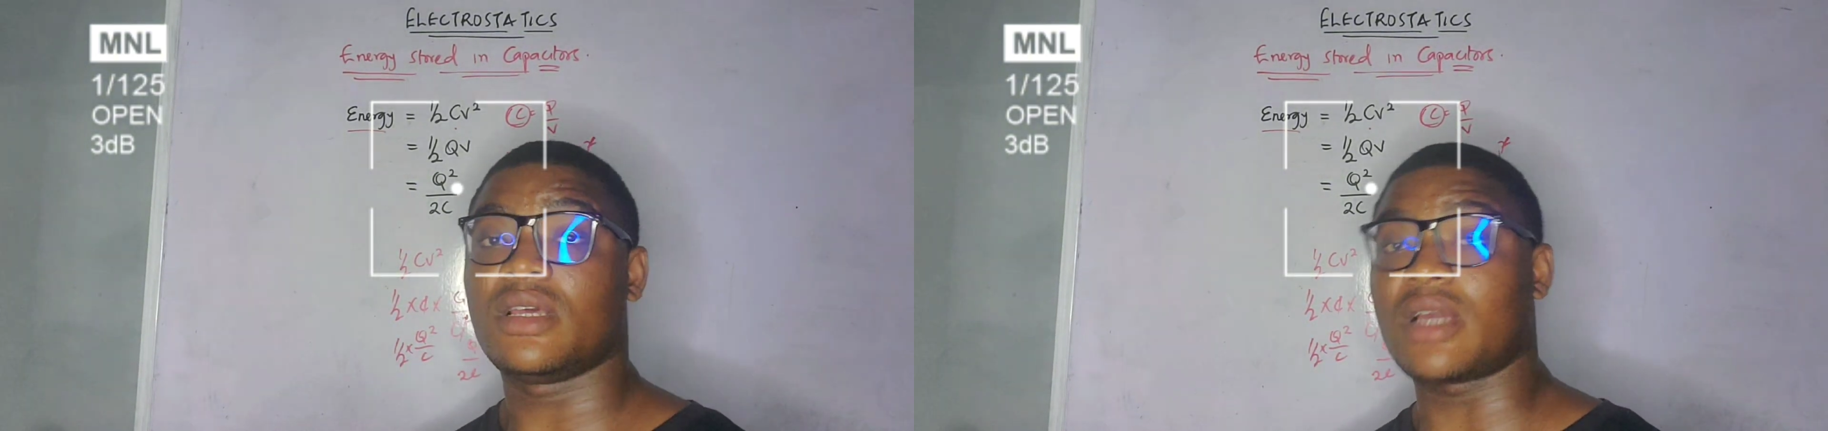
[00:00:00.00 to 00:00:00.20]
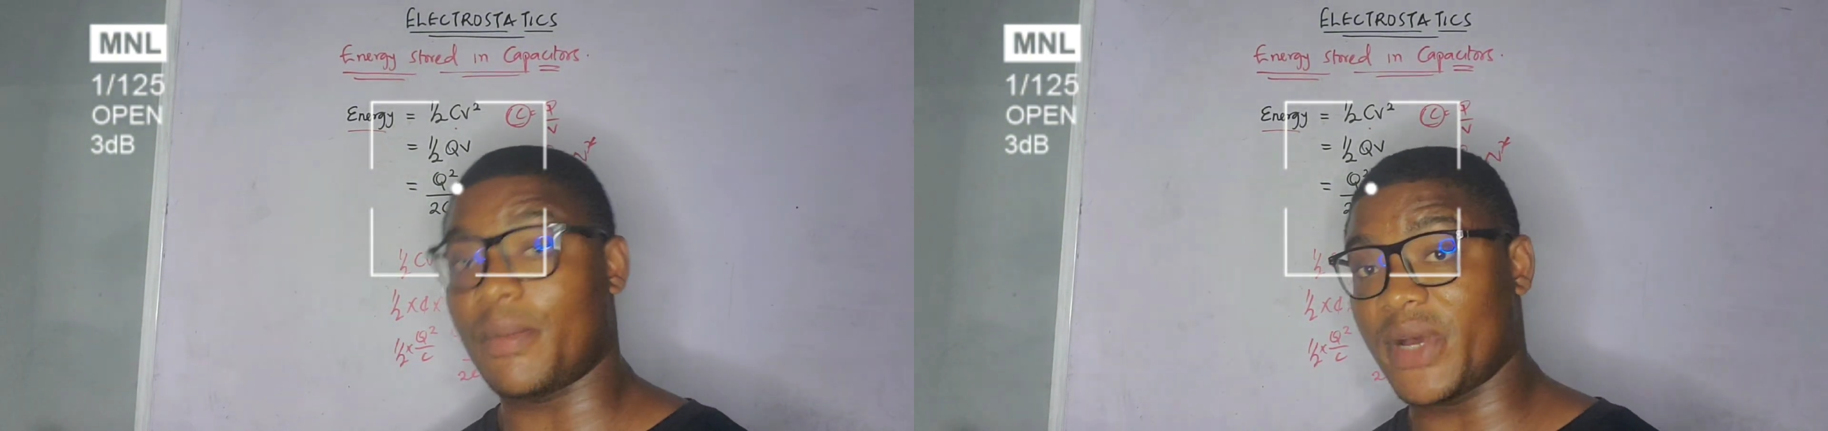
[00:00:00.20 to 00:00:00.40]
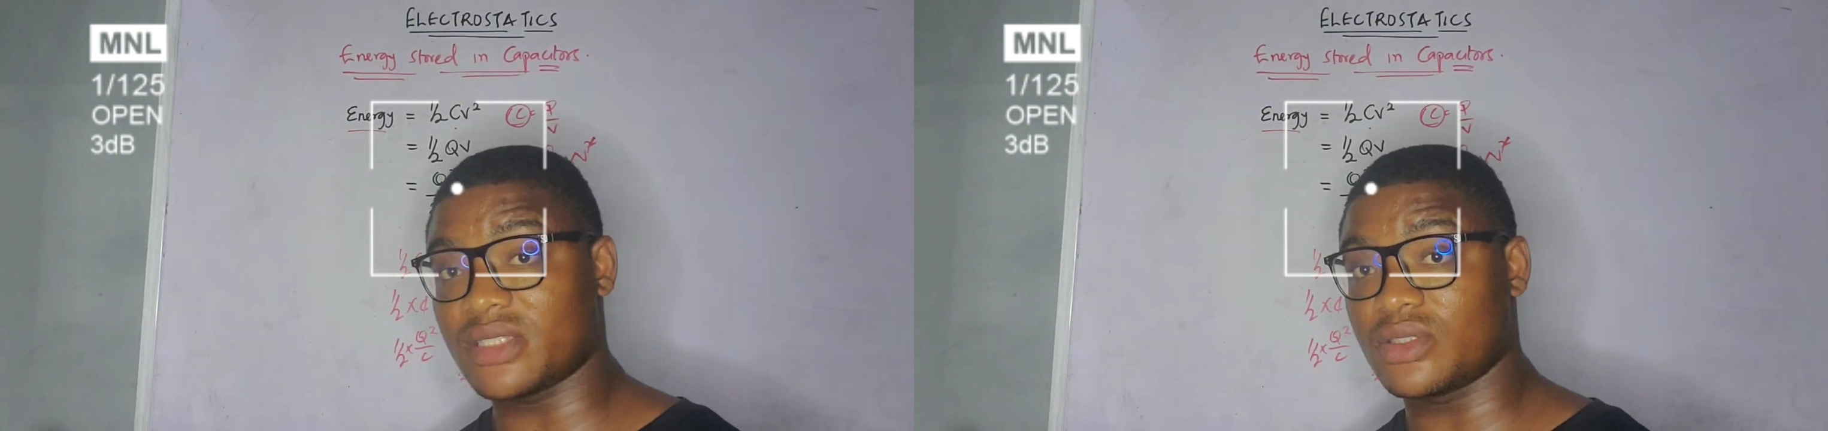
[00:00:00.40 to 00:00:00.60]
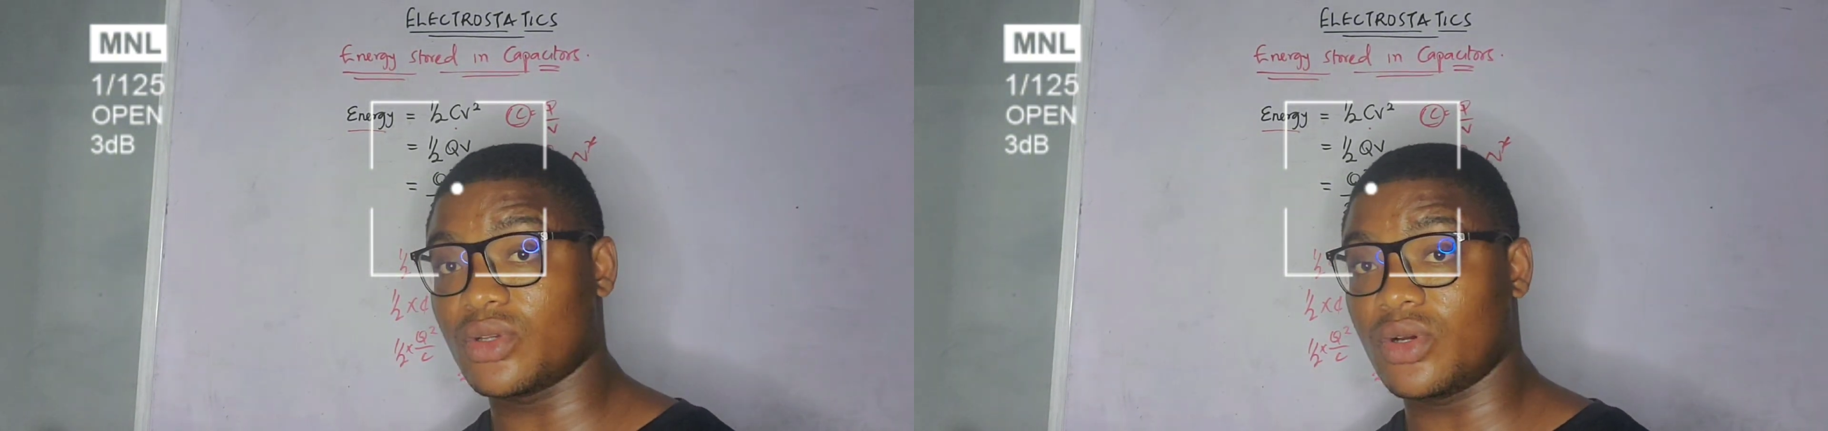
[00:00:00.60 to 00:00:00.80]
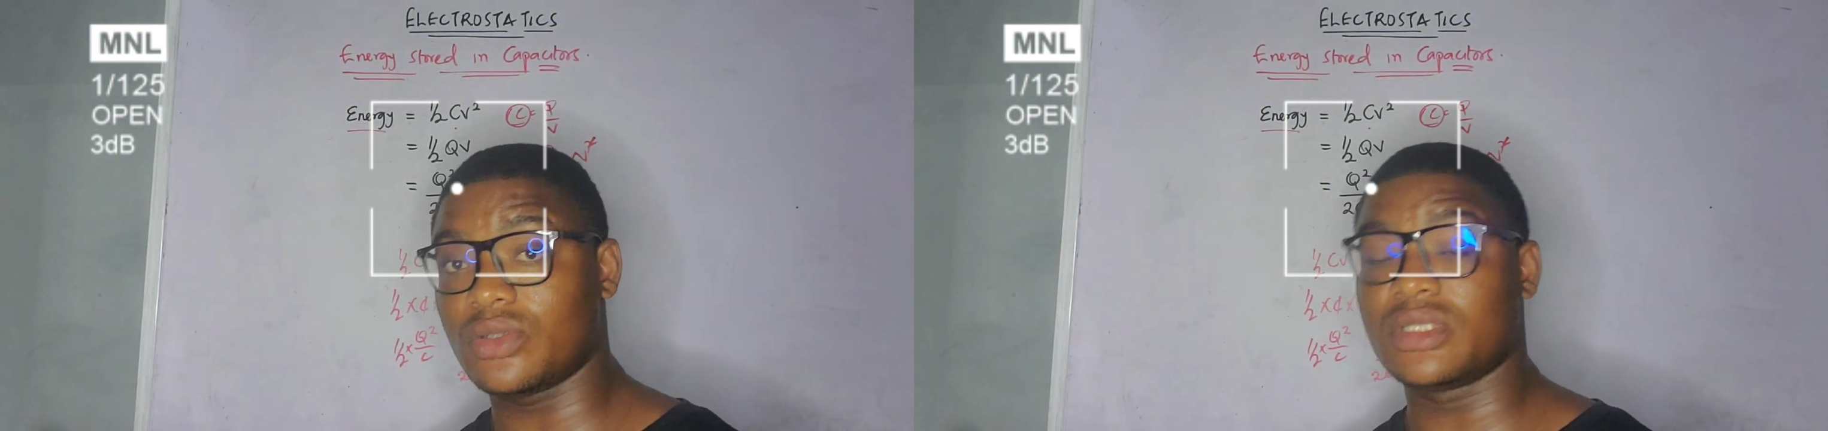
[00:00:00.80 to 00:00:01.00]

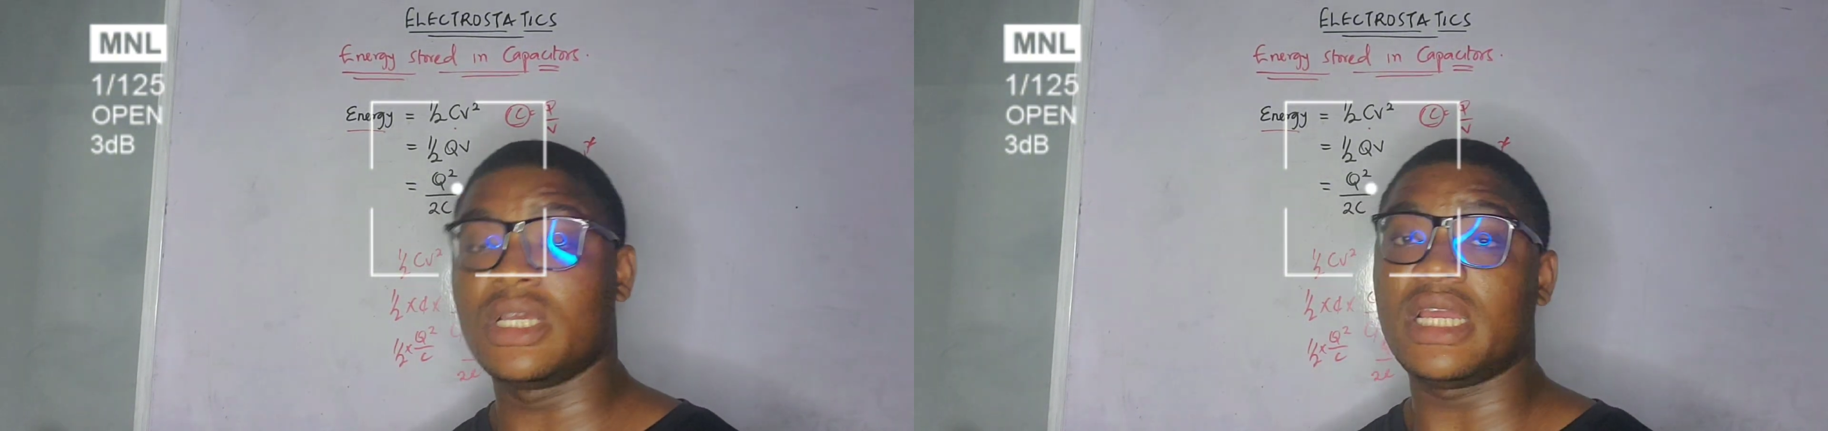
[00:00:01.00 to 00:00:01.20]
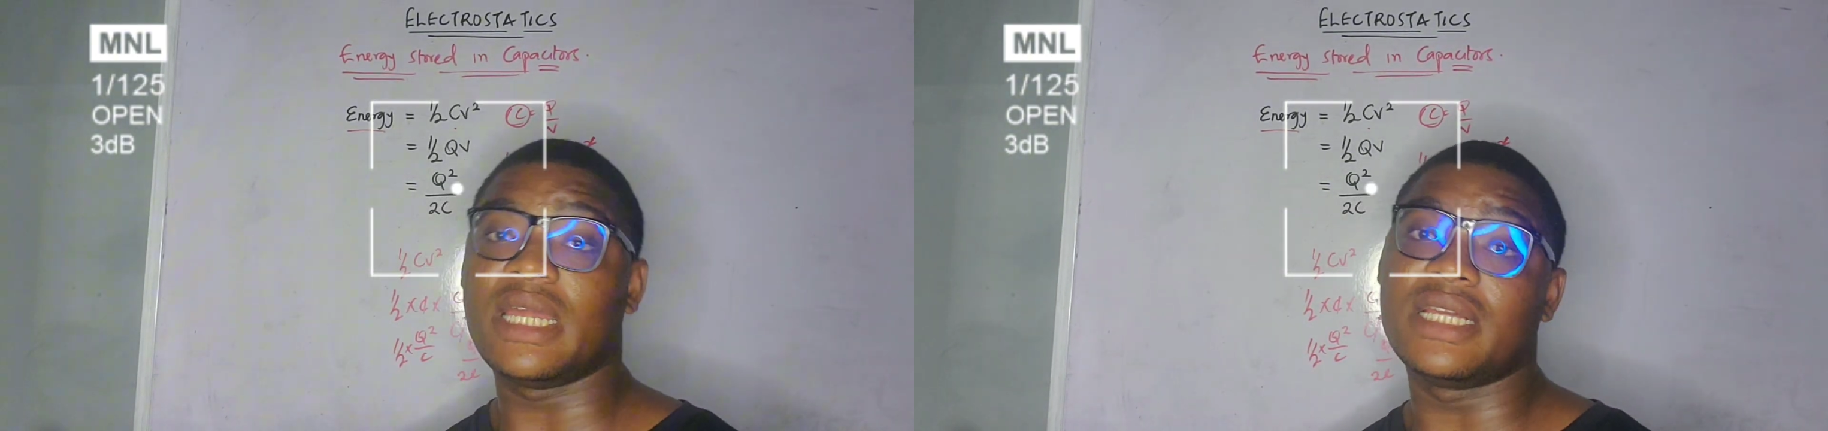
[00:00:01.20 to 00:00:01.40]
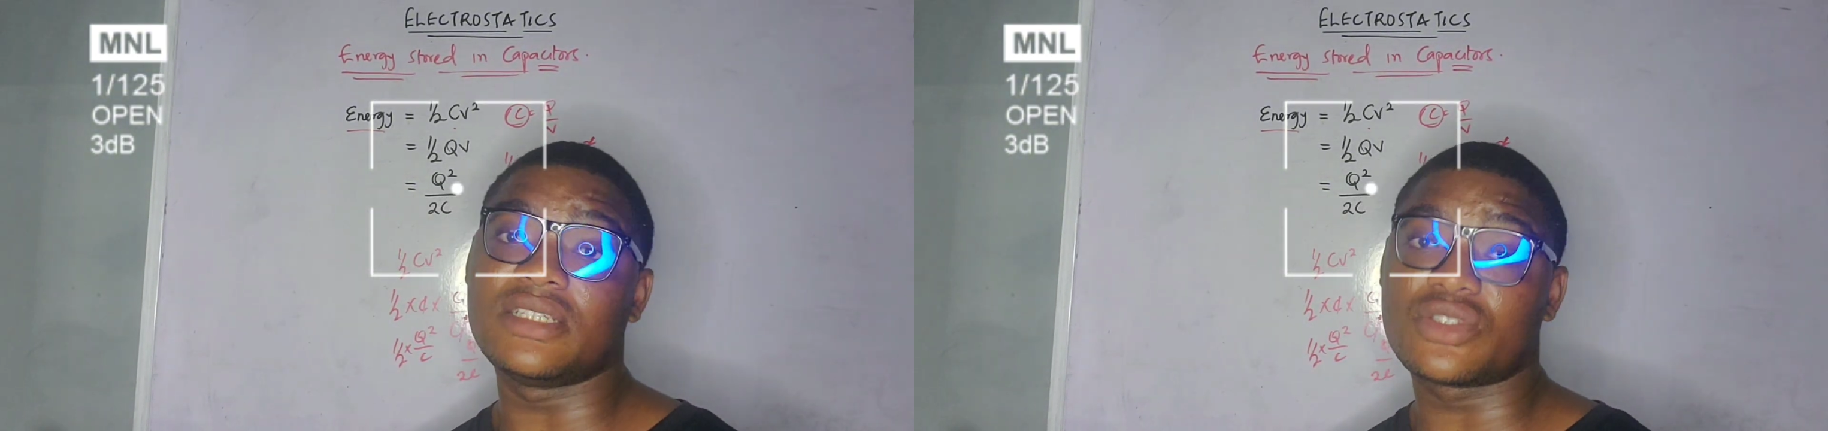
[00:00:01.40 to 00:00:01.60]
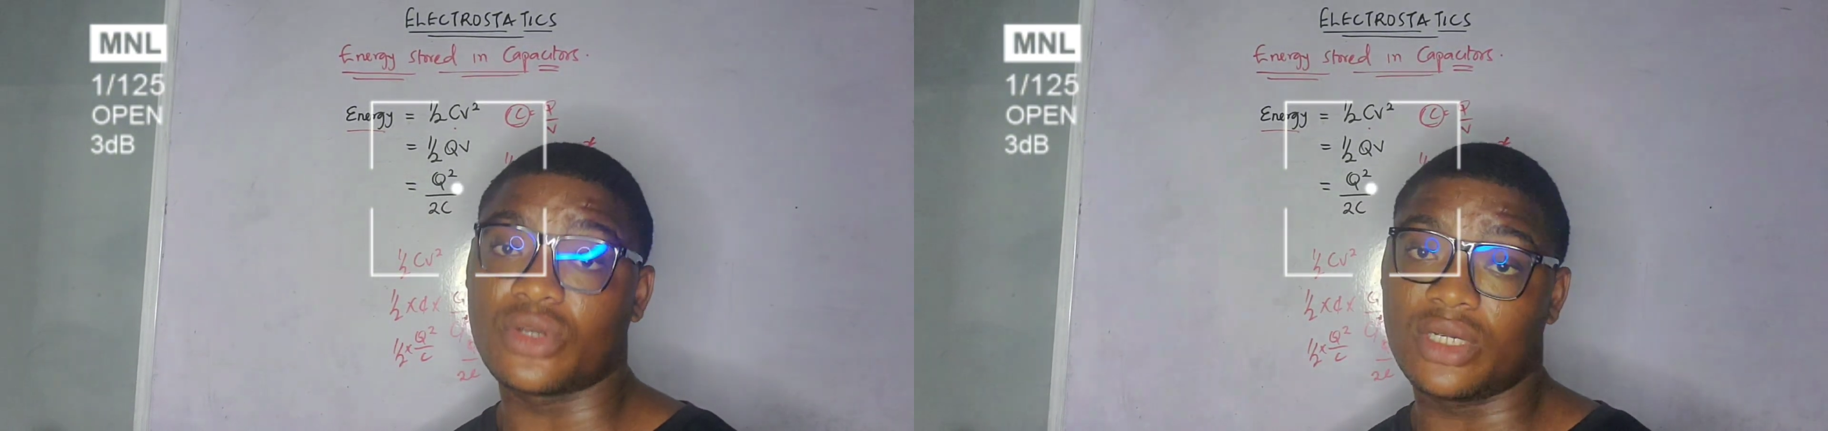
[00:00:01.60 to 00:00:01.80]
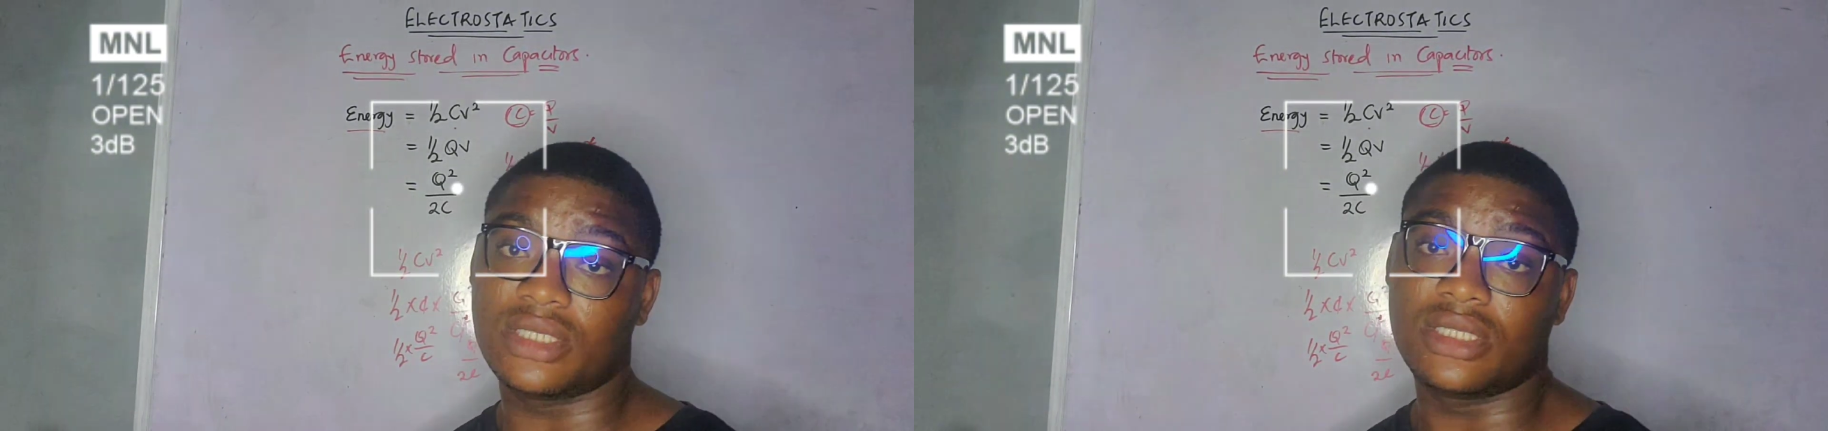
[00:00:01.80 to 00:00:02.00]
capacitors, energy
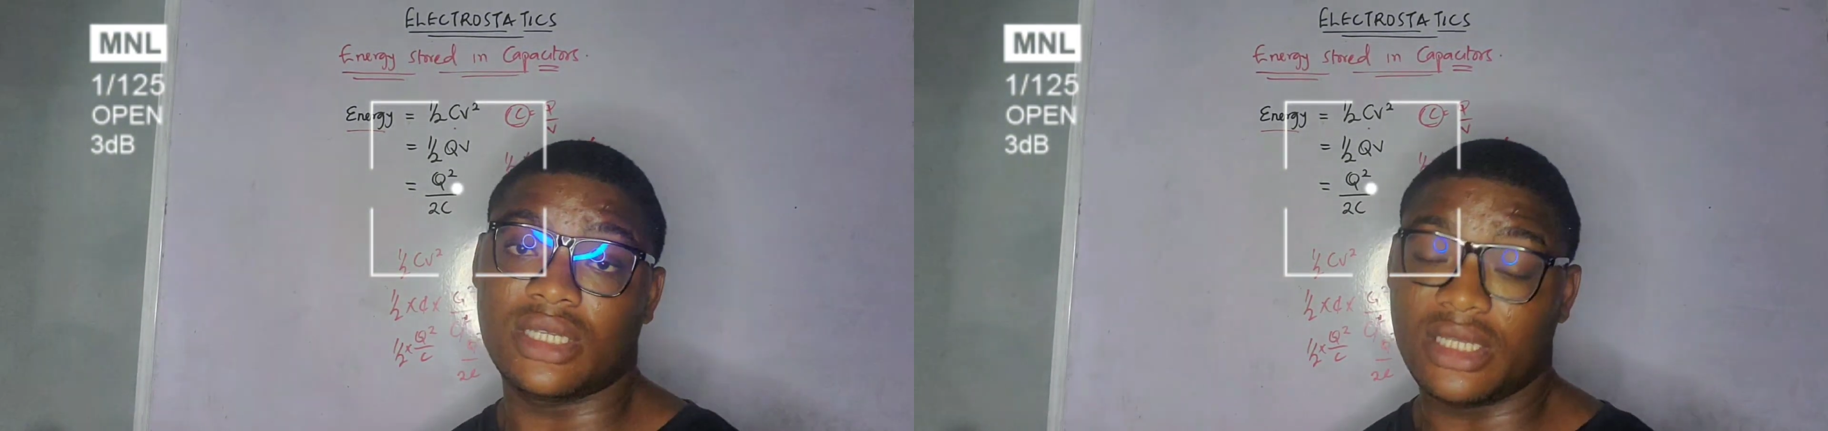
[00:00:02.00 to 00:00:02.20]
stored